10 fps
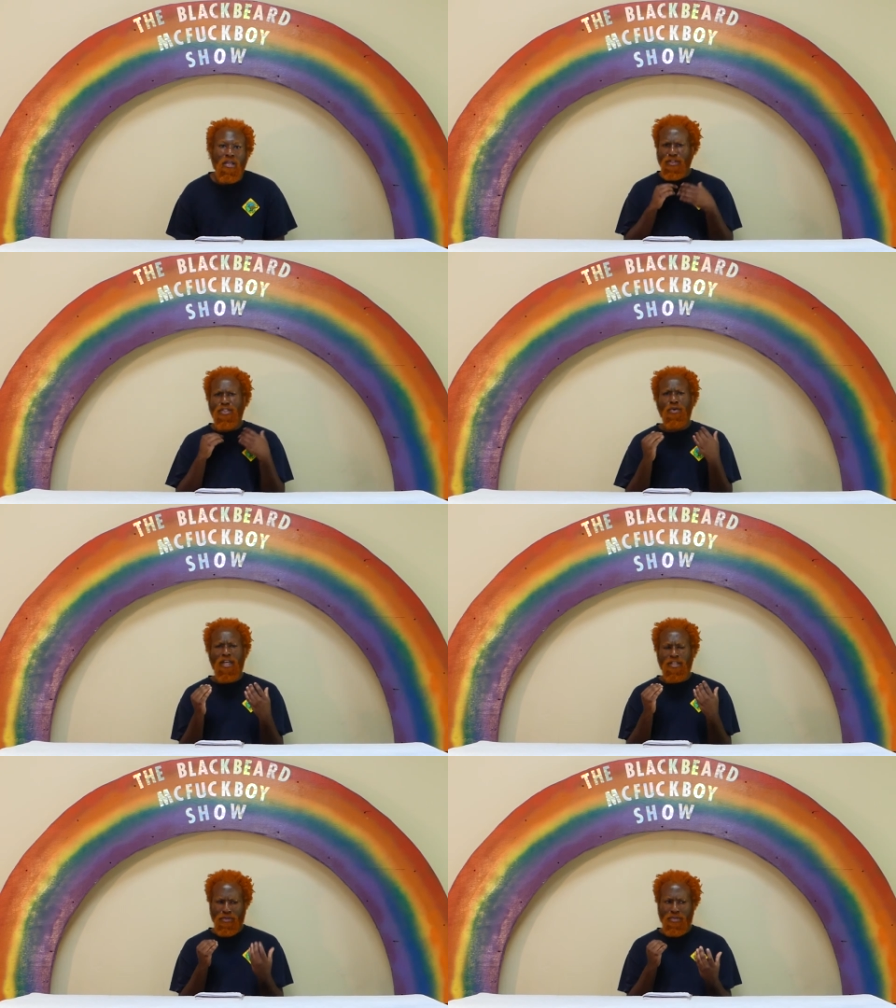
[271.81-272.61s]
So
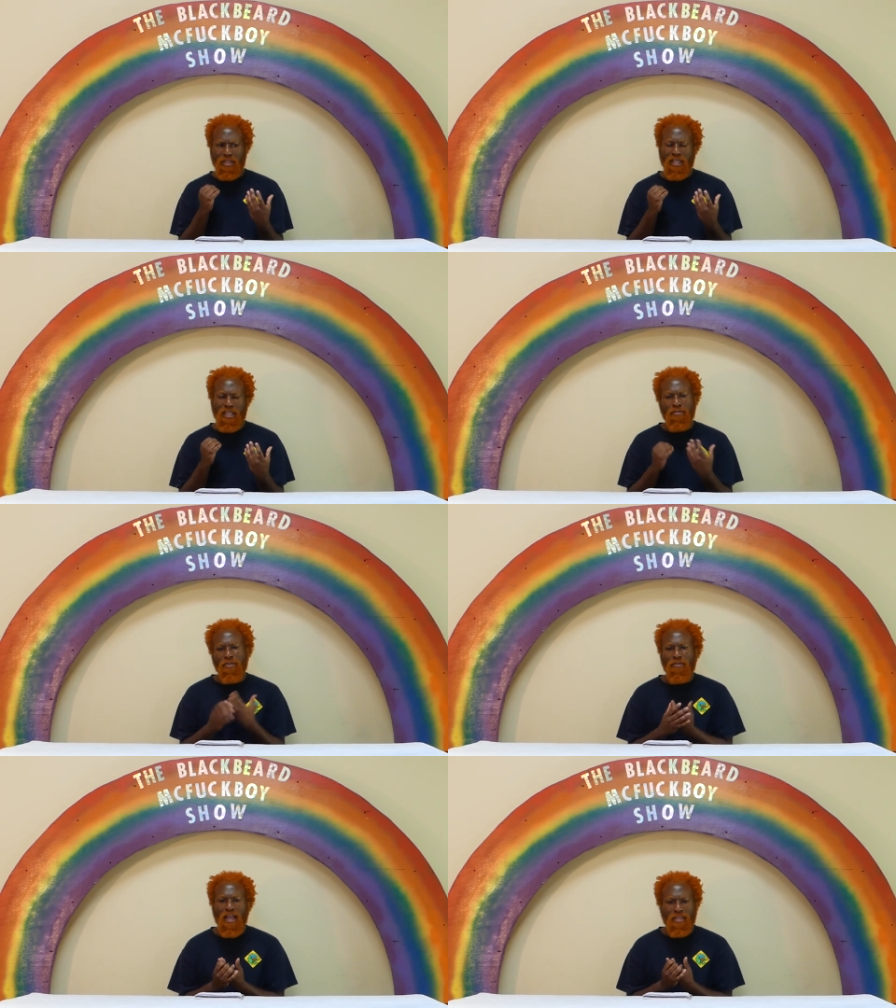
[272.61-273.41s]
I do think if
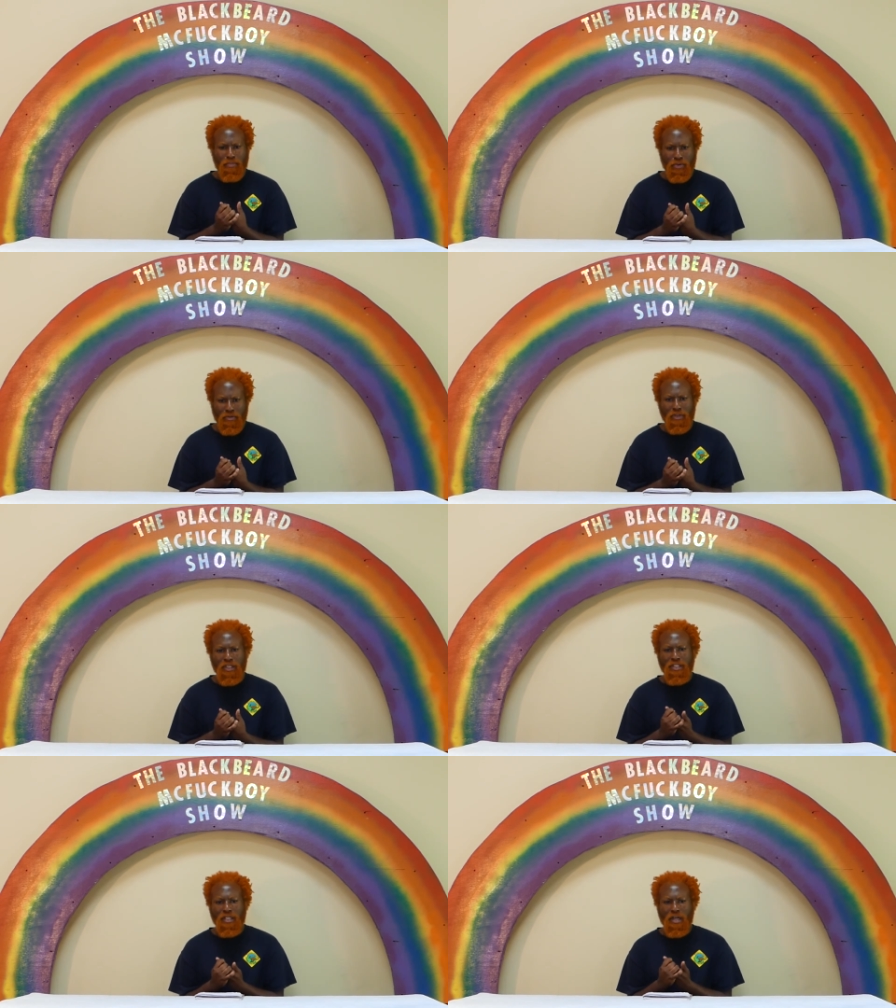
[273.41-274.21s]
you've had the
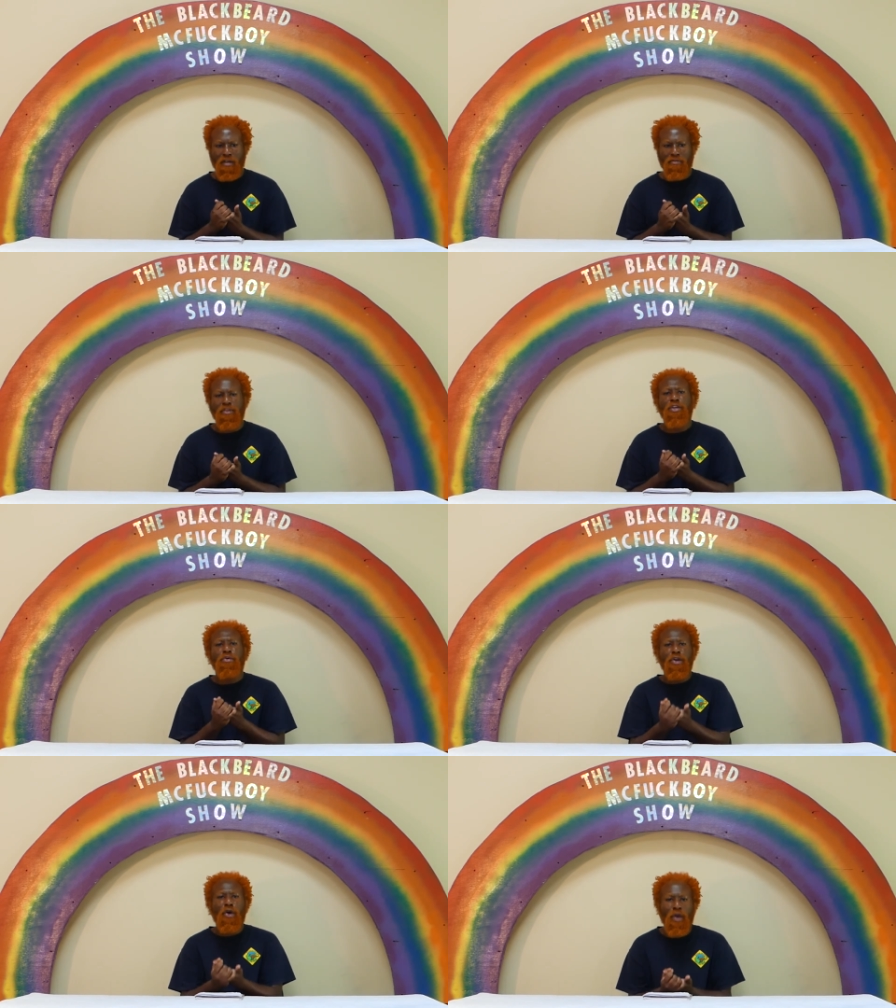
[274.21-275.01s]
privilege of,
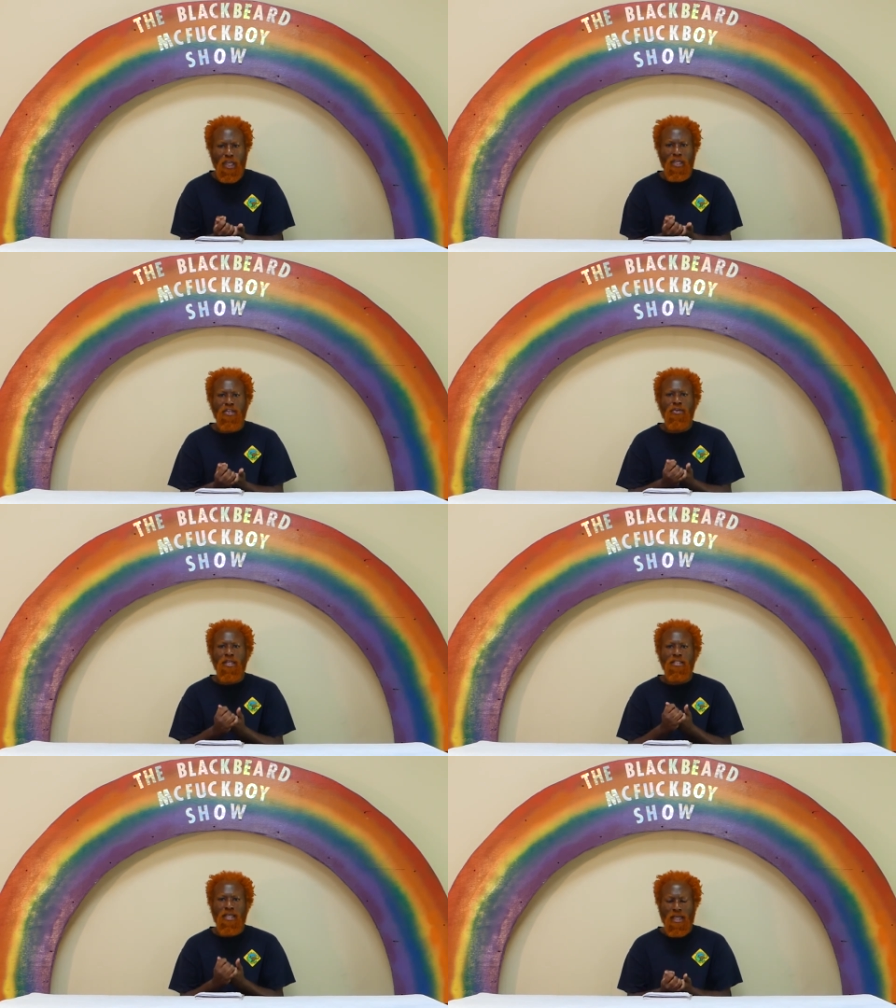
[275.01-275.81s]
knowing your
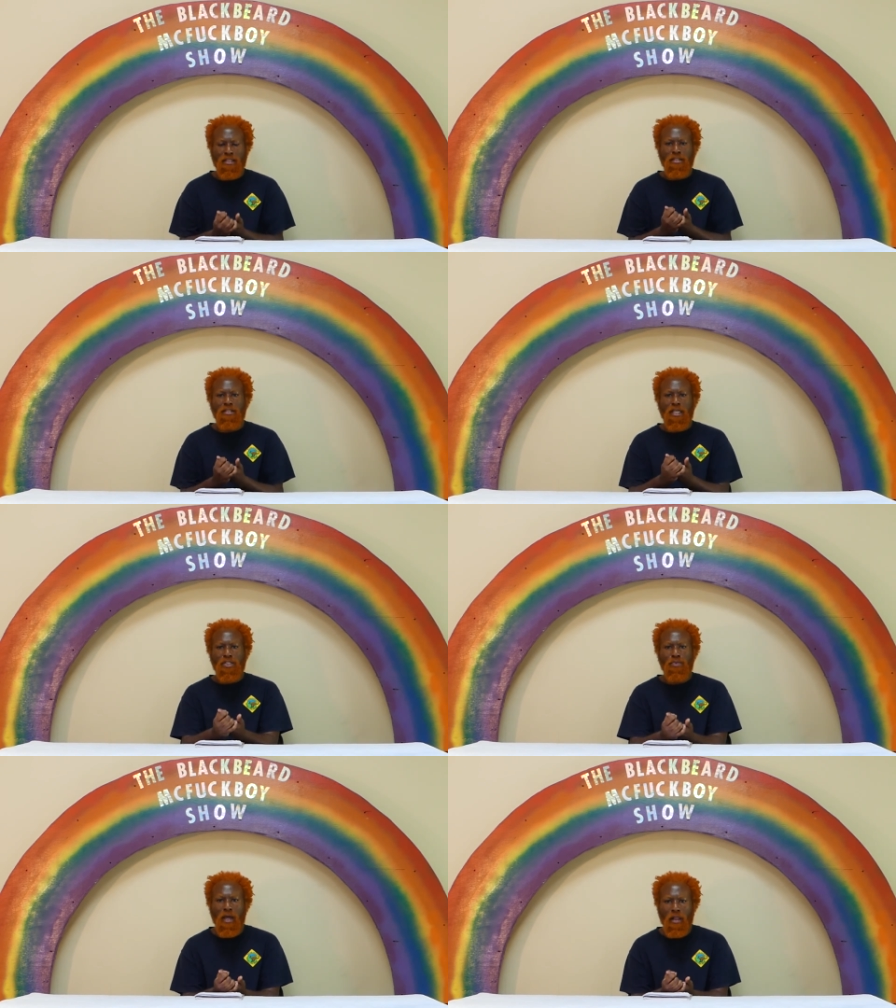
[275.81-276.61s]
exact
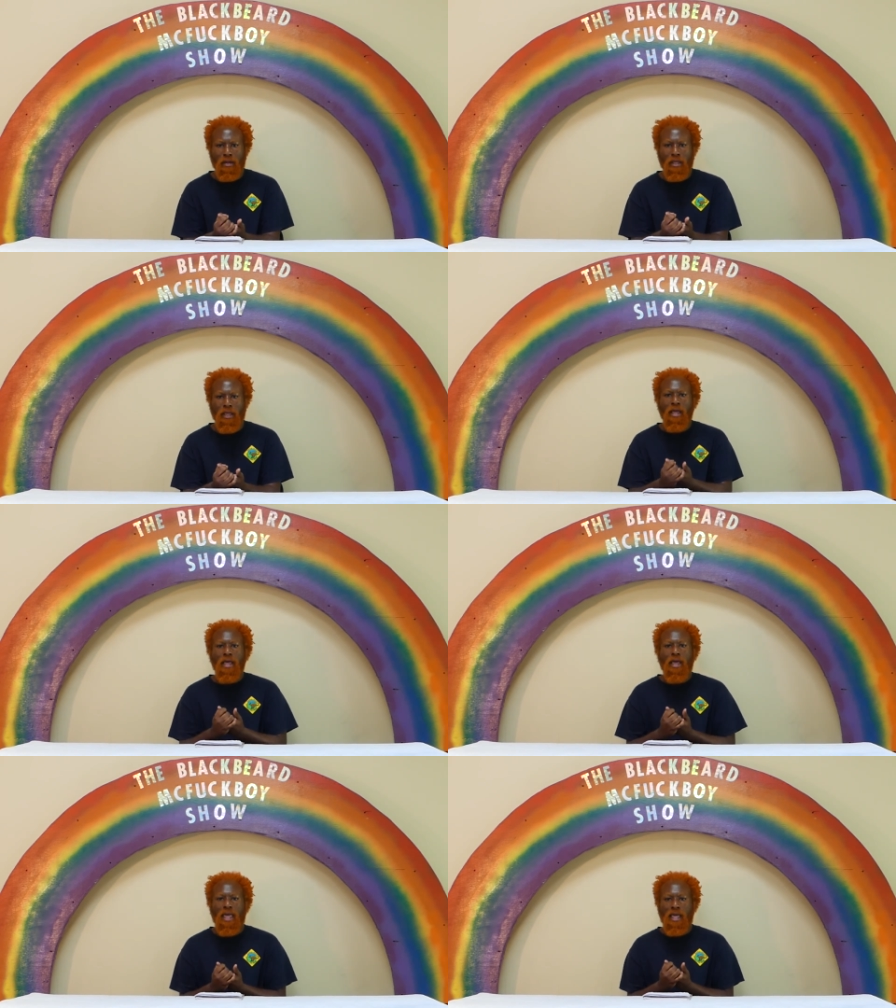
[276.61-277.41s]
sexuality
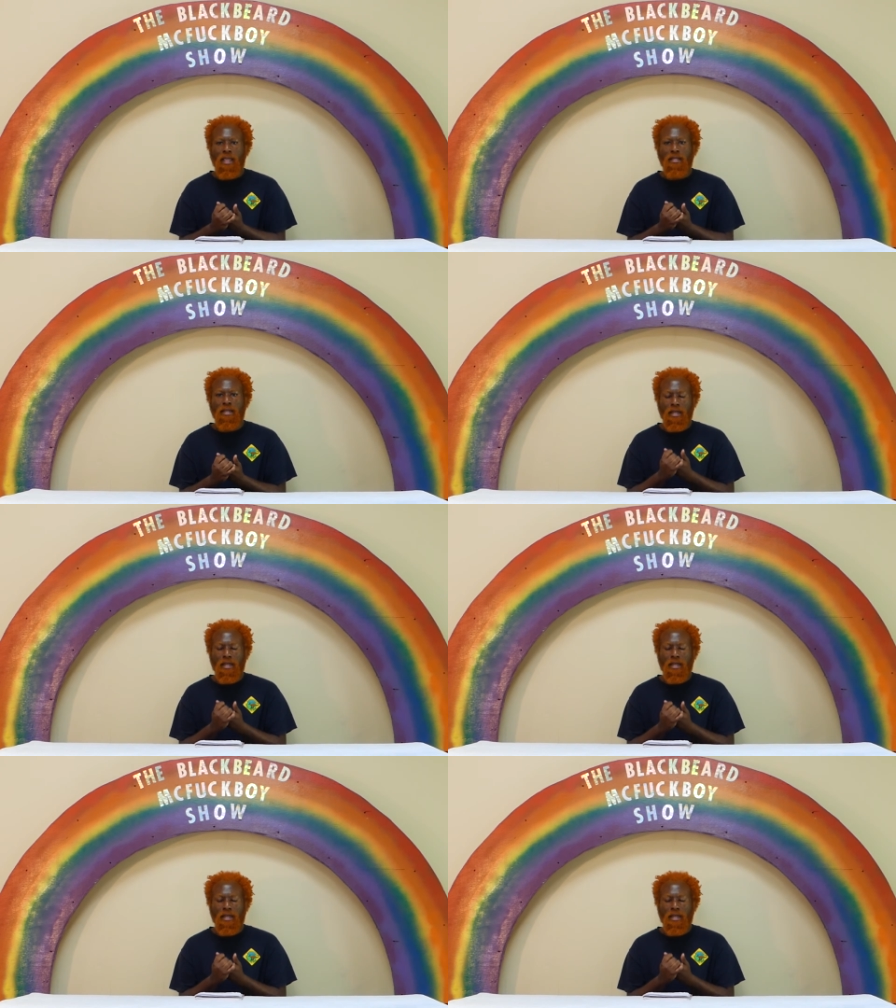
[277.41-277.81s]
and